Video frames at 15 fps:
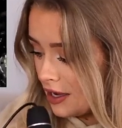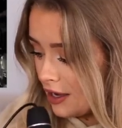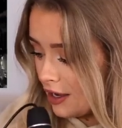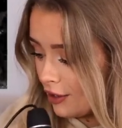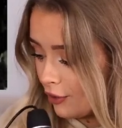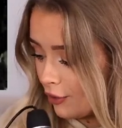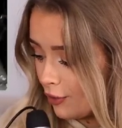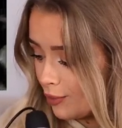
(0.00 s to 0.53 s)
a
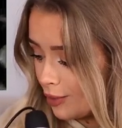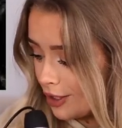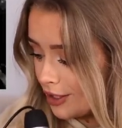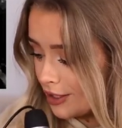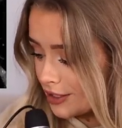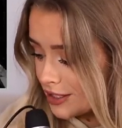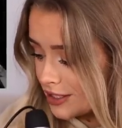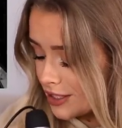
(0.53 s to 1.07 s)
lot
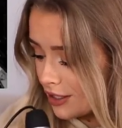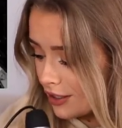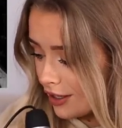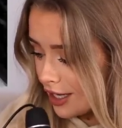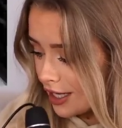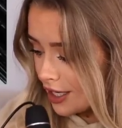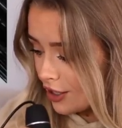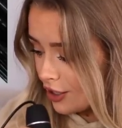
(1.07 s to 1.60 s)
worse.
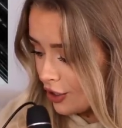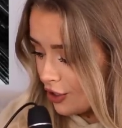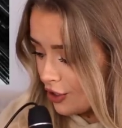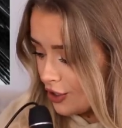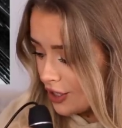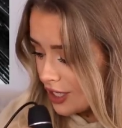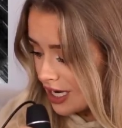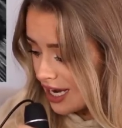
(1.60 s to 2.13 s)
Like,
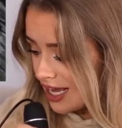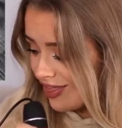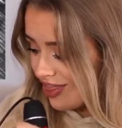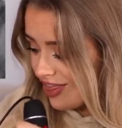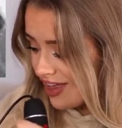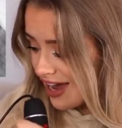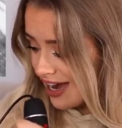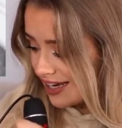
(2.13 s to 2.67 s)
look at
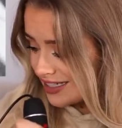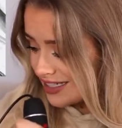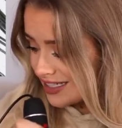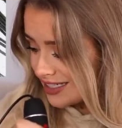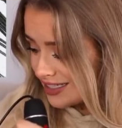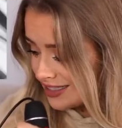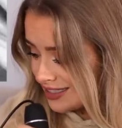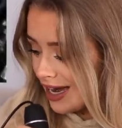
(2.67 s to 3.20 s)
that.
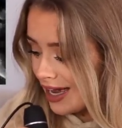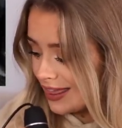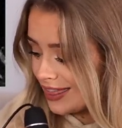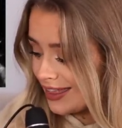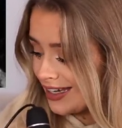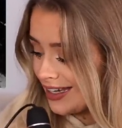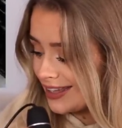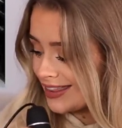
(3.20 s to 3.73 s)
I
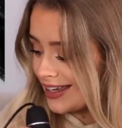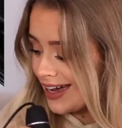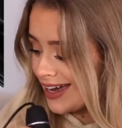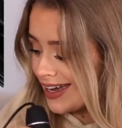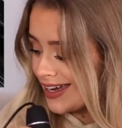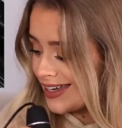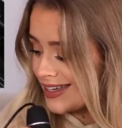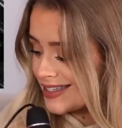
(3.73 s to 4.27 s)
think that
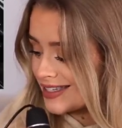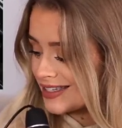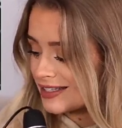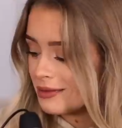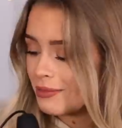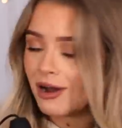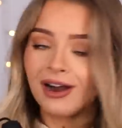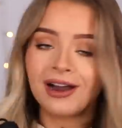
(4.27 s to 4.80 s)
is
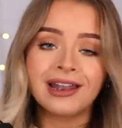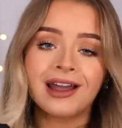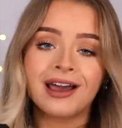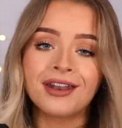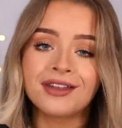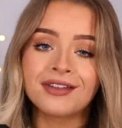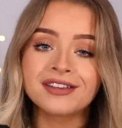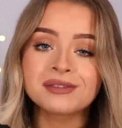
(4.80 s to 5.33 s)
some
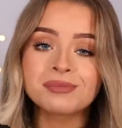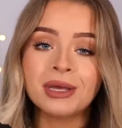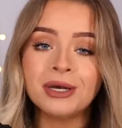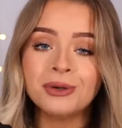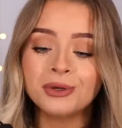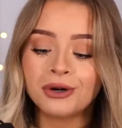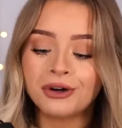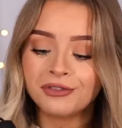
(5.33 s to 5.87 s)
eyeliner that's
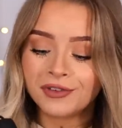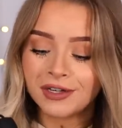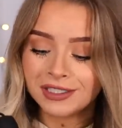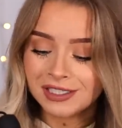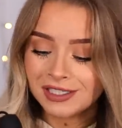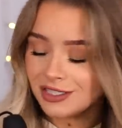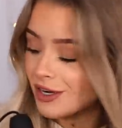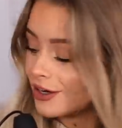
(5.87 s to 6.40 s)
peeled off and
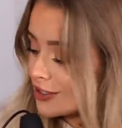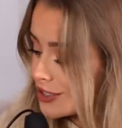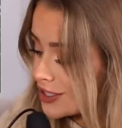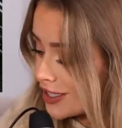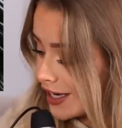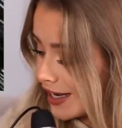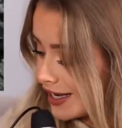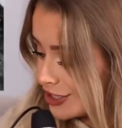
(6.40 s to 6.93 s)
stuck to
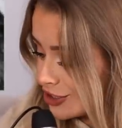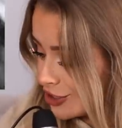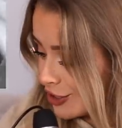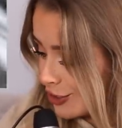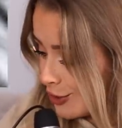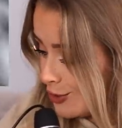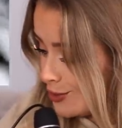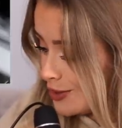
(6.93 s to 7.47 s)
the lash
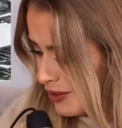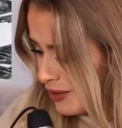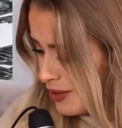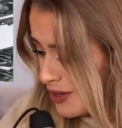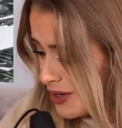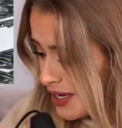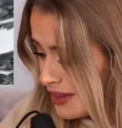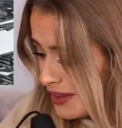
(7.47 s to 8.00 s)
glue.
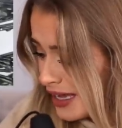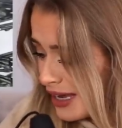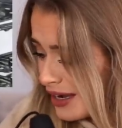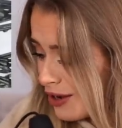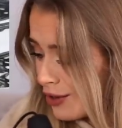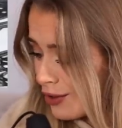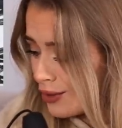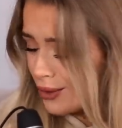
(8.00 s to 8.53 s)
Look at
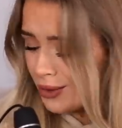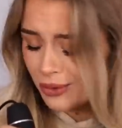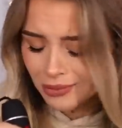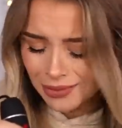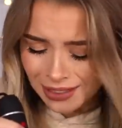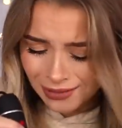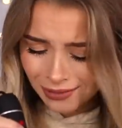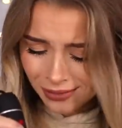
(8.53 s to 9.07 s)
that glue,
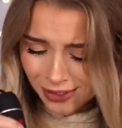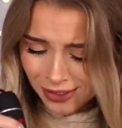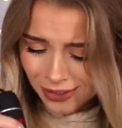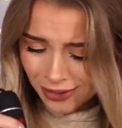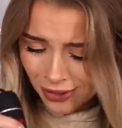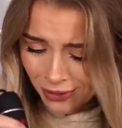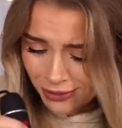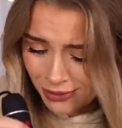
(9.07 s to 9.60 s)
that looks
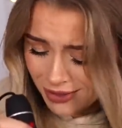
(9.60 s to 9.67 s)
so